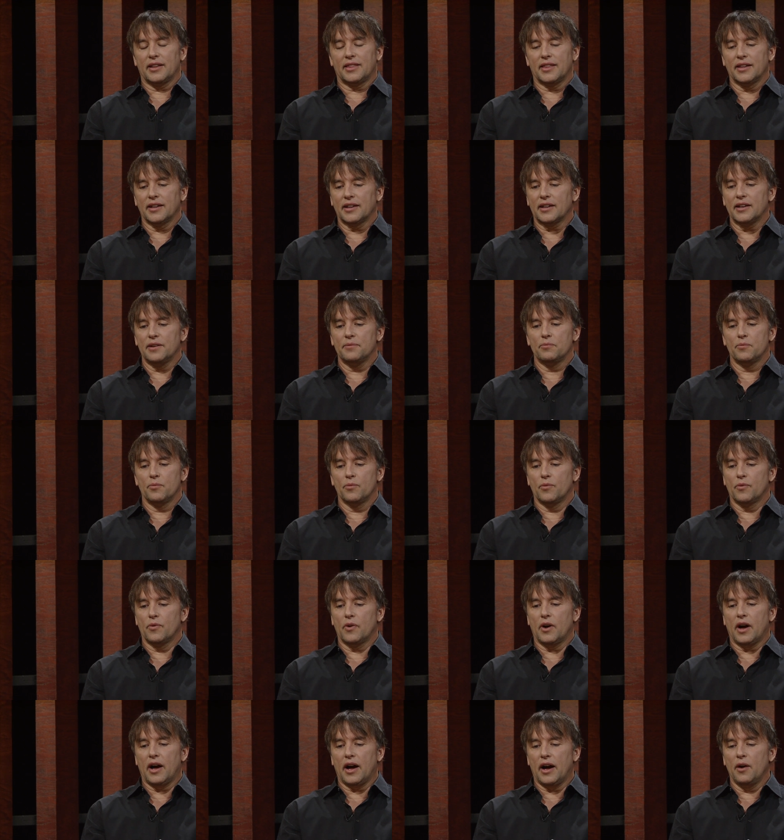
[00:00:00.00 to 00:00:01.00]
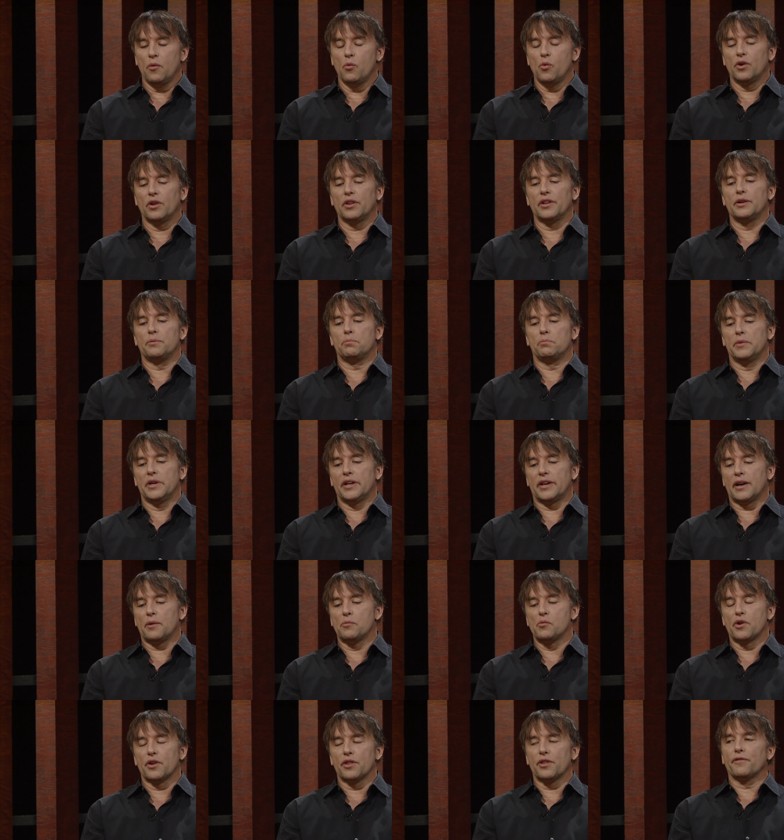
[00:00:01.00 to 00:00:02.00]
think I'm, I will admit,
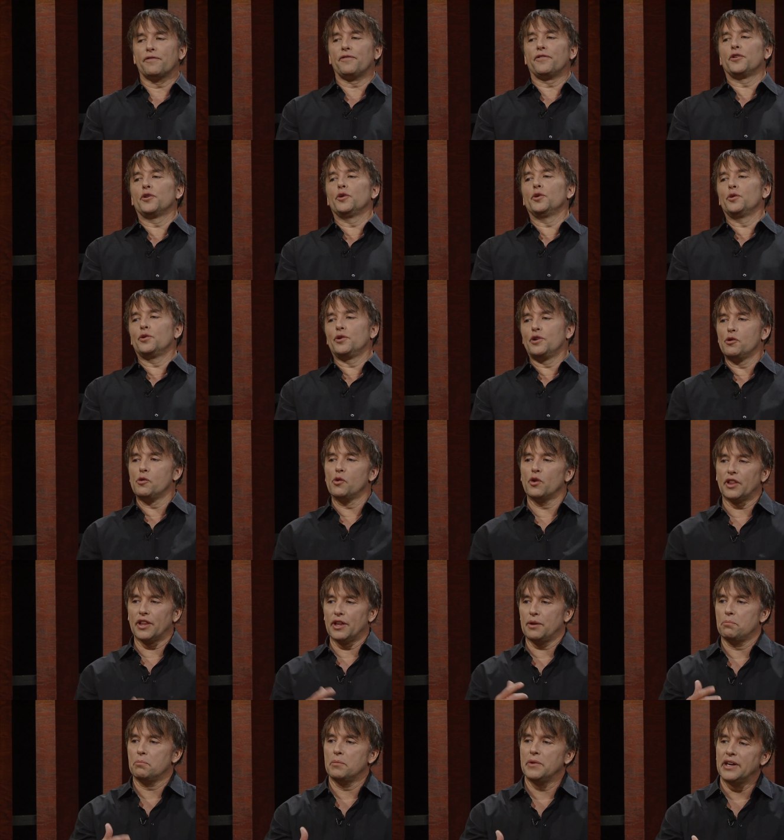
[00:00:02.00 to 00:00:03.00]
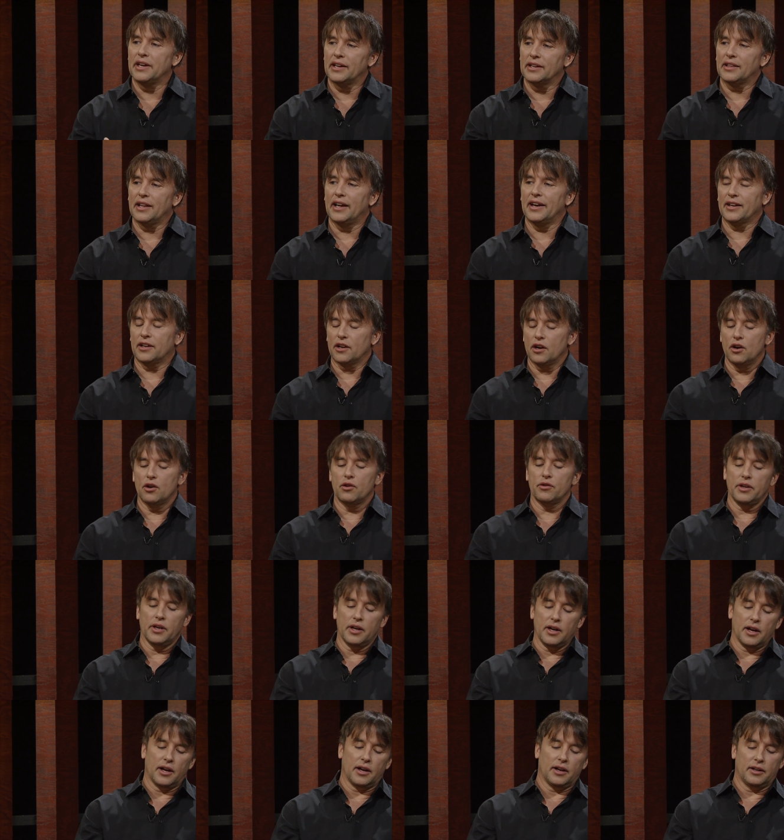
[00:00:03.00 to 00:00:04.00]
I'm one of the few who will admit, like, oh
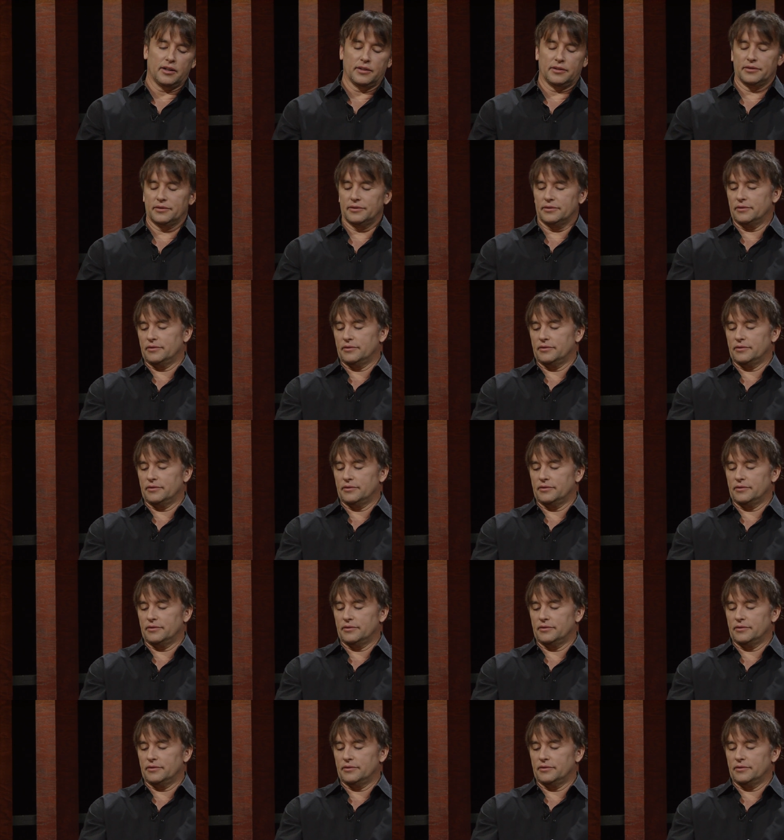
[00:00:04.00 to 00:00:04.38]
yeah,